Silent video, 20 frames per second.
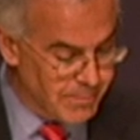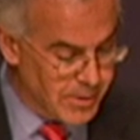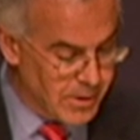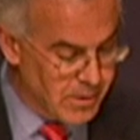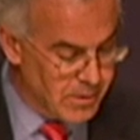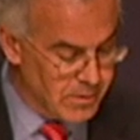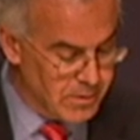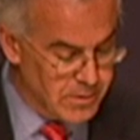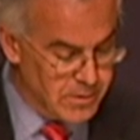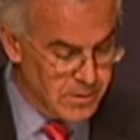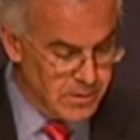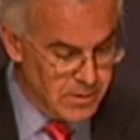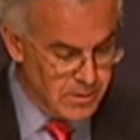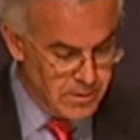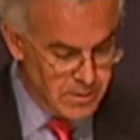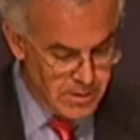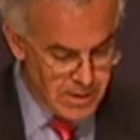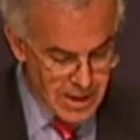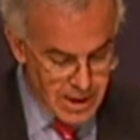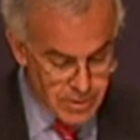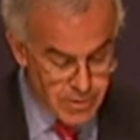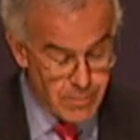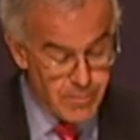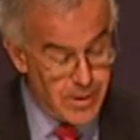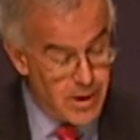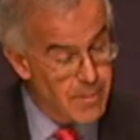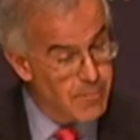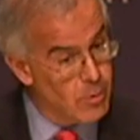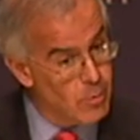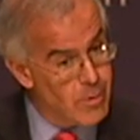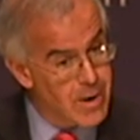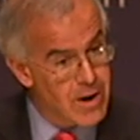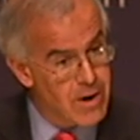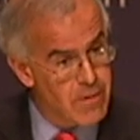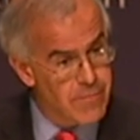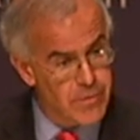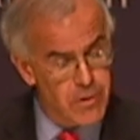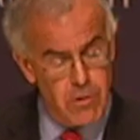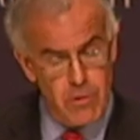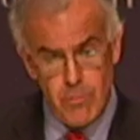build, how you become aware
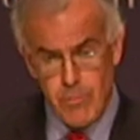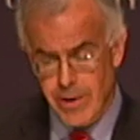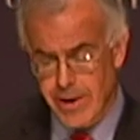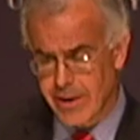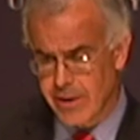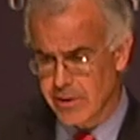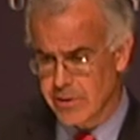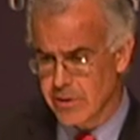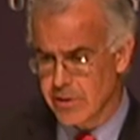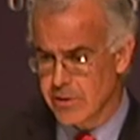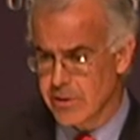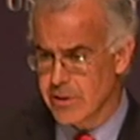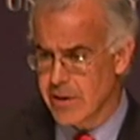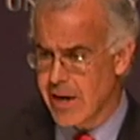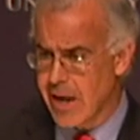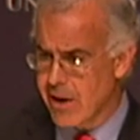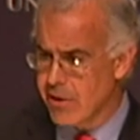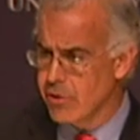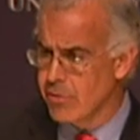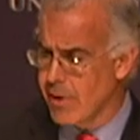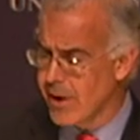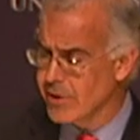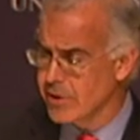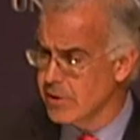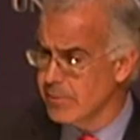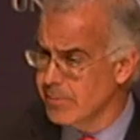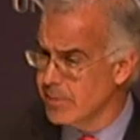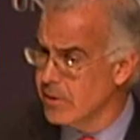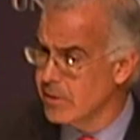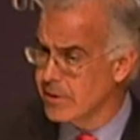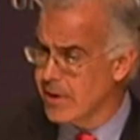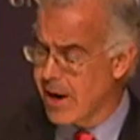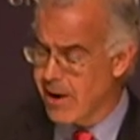of your own weaknesses, and how you actually build